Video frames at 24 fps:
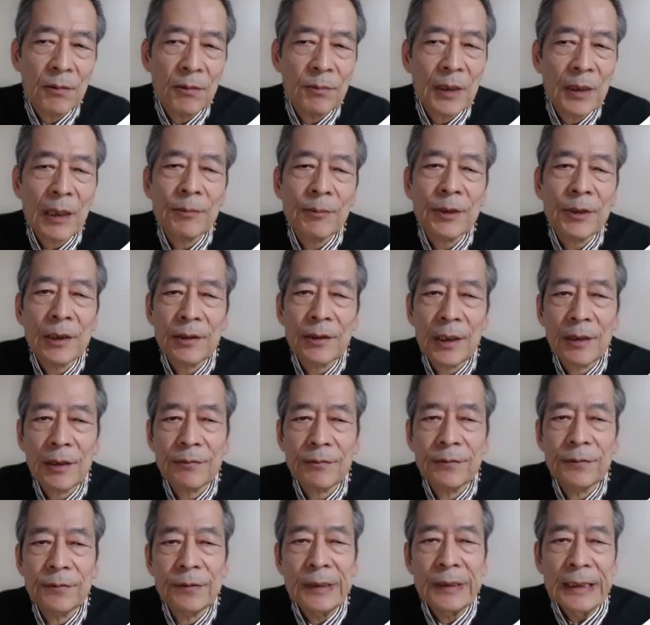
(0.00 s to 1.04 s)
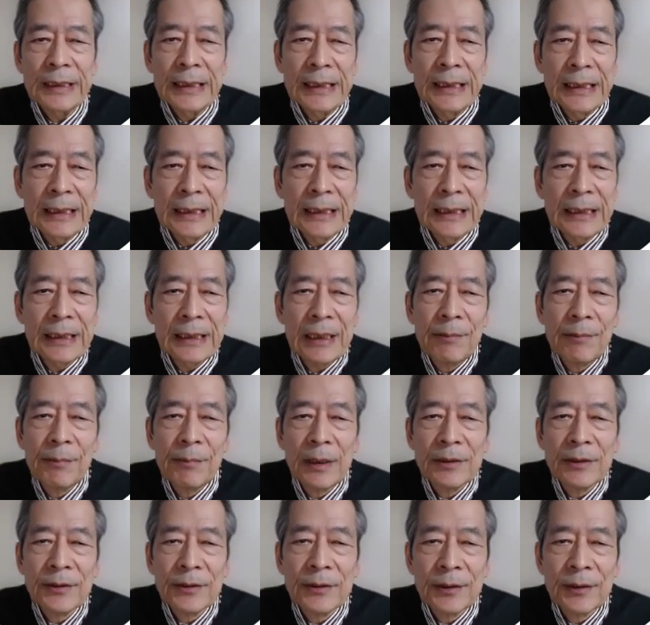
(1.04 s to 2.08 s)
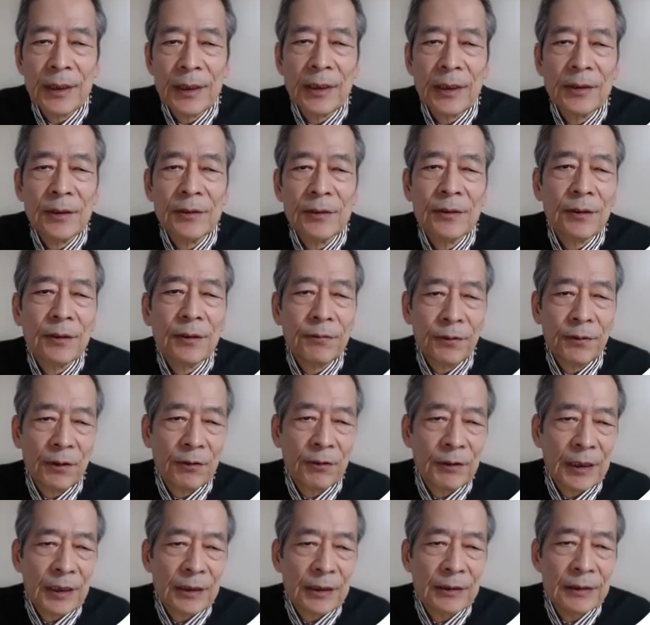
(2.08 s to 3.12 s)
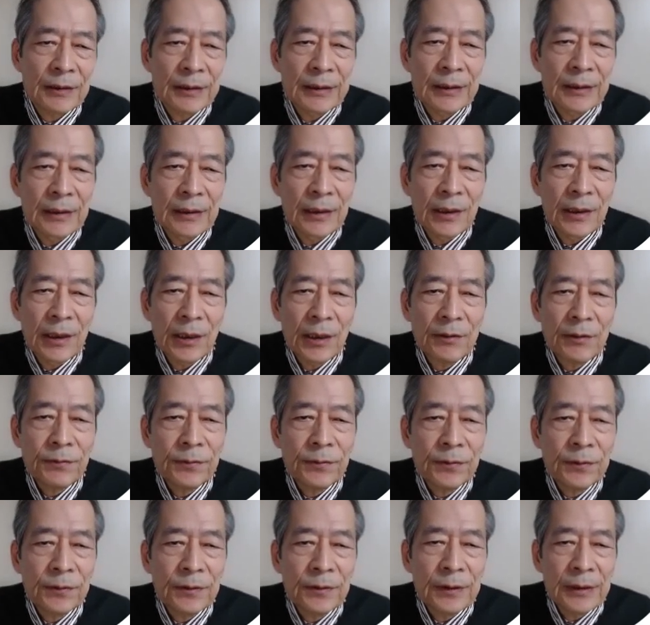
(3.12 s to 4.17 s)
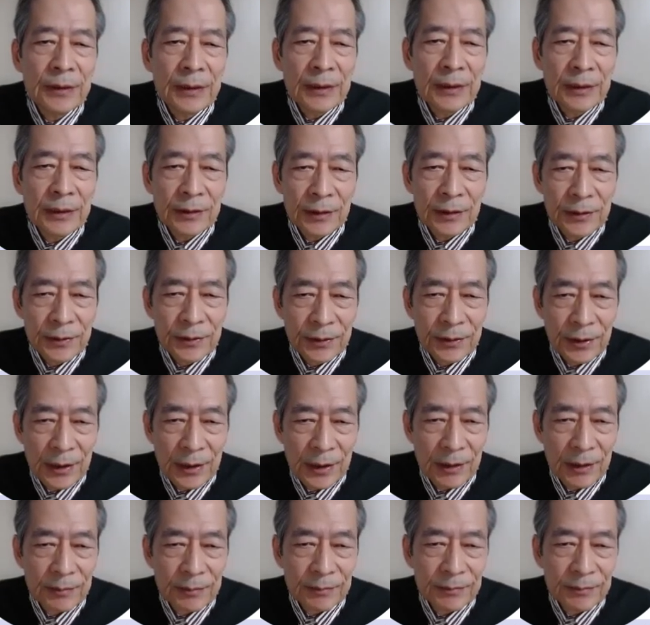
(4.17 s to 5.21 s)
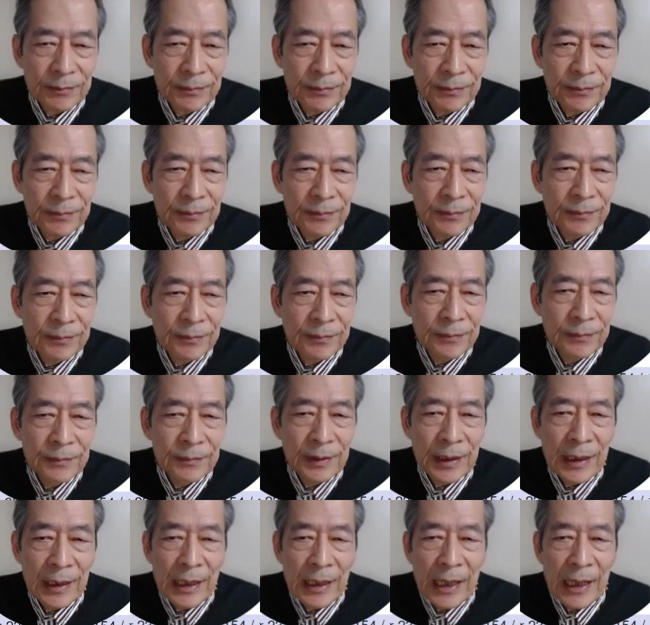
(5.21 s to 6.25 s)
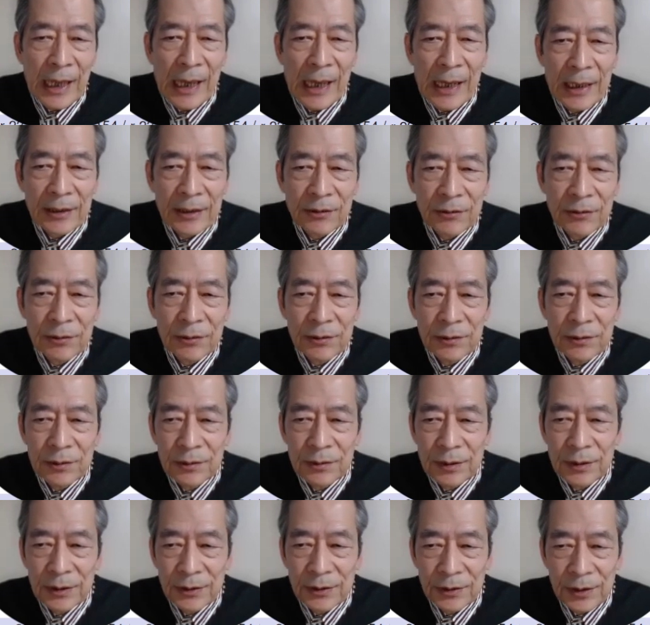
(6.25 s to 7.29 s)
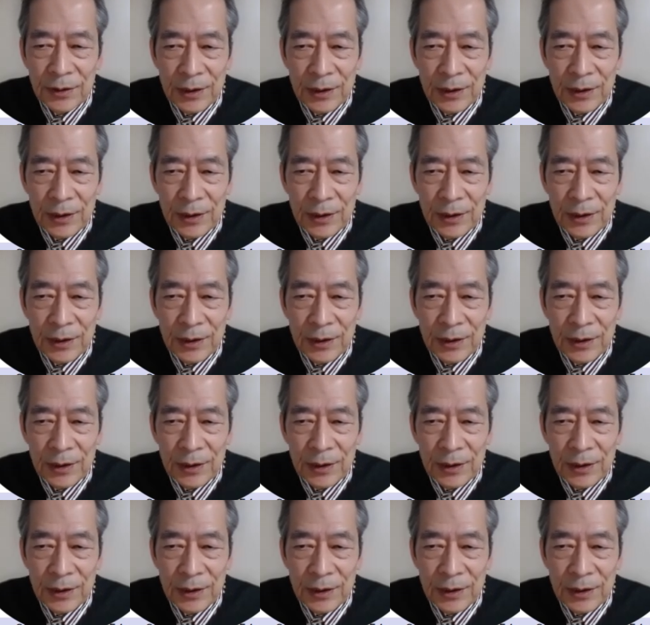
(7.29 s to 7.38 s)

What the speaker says: def. Lemma stated the following: if this term and this term